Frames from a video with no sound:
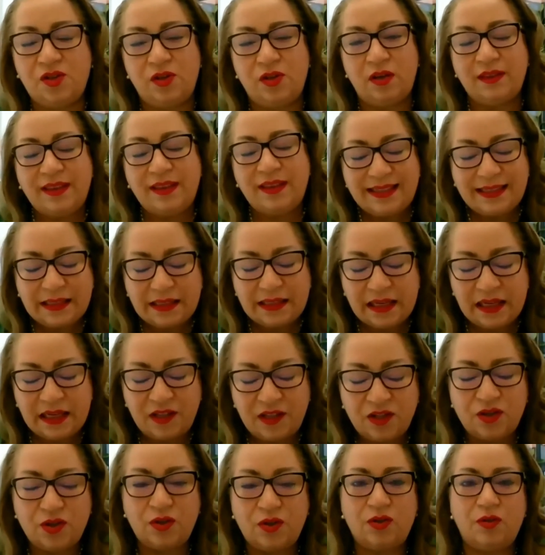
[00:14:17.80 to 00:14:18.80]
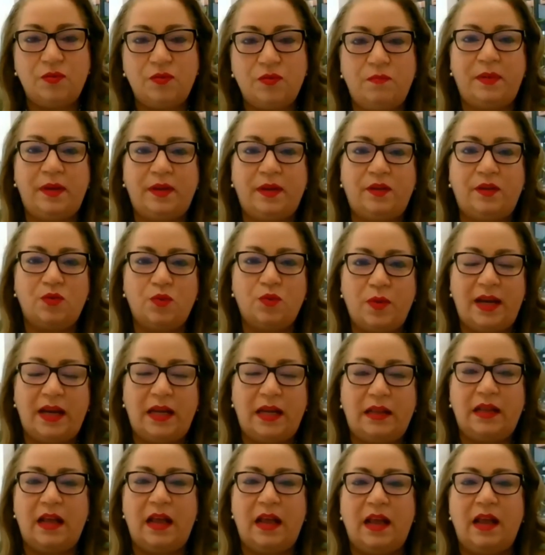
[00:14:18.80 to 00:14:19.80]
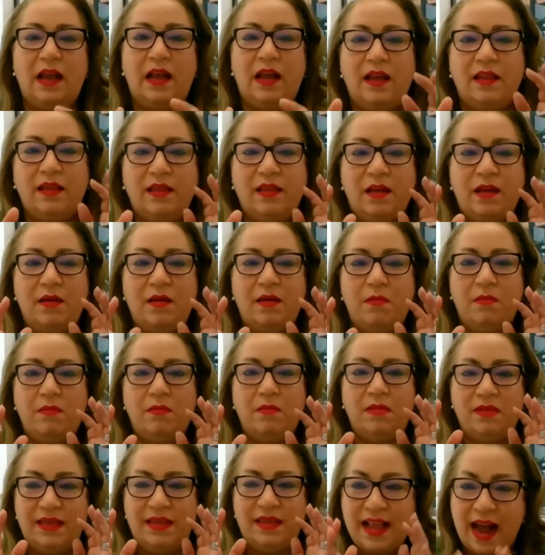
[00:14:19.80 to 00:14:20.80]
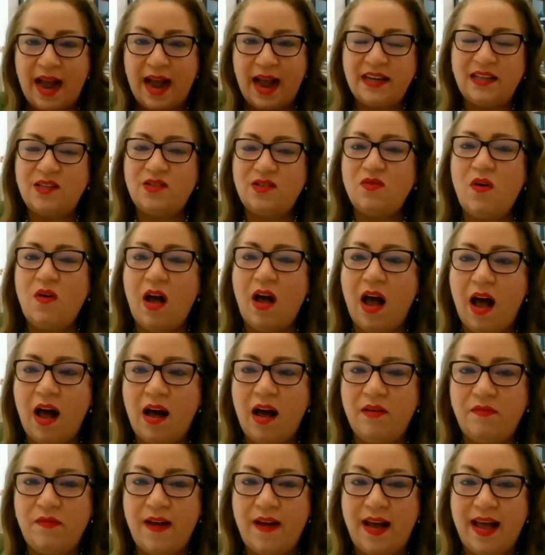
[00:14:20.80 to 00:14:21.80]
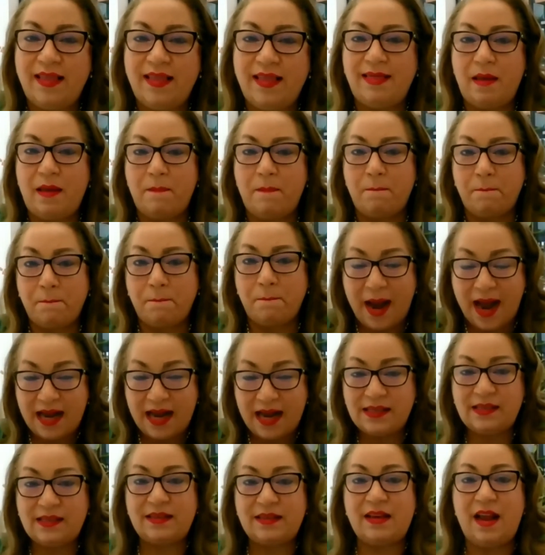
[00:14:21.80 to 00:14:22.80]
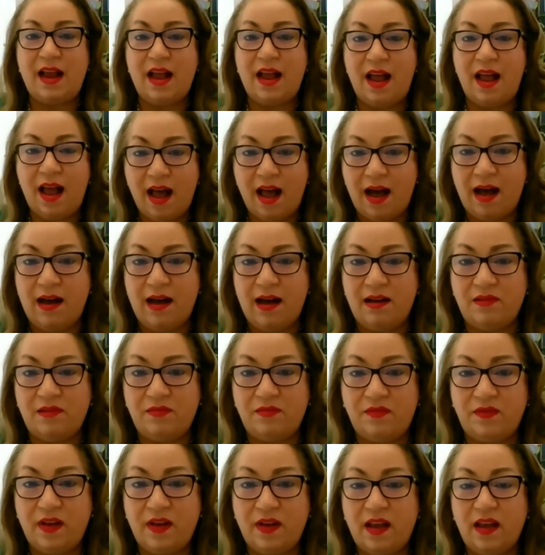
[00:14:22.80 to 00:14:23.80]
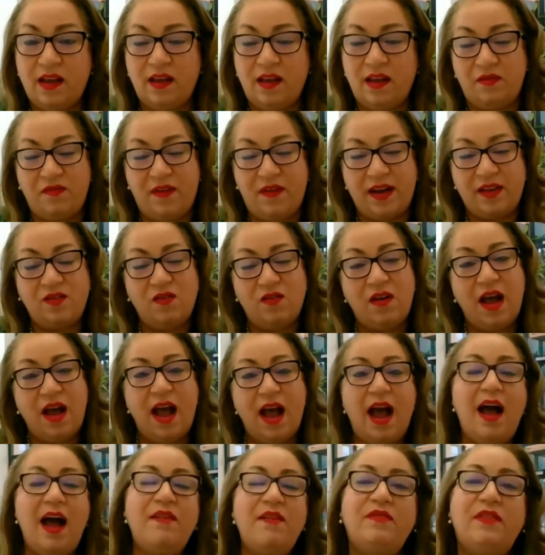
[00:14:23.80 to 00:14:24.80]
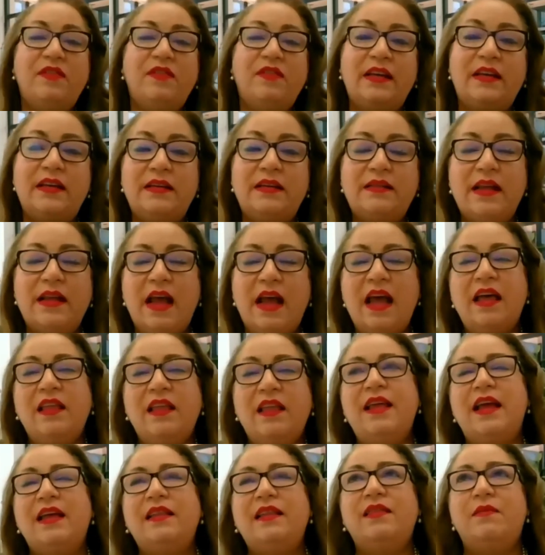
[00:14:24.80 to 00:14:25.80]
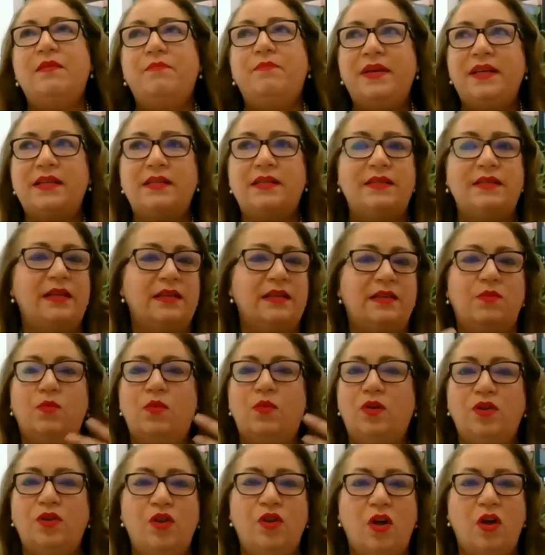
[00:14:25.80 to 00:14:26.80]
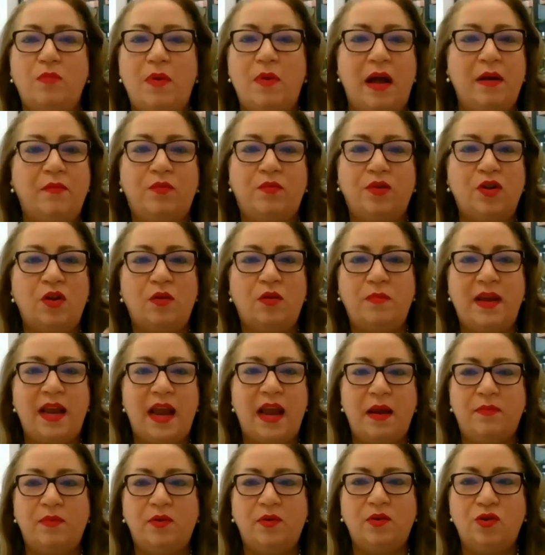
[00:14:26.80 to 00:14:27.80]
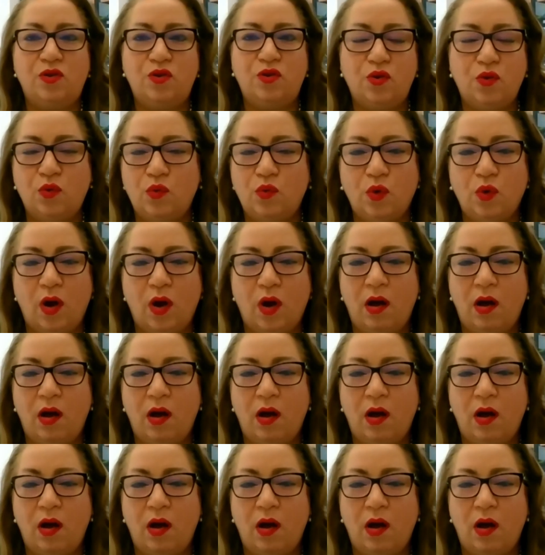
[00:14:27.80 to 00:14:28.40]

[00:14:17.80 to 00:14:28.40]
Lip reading: distinctions between the nice to have and the must have. If I don't have these, then the business I will not be able to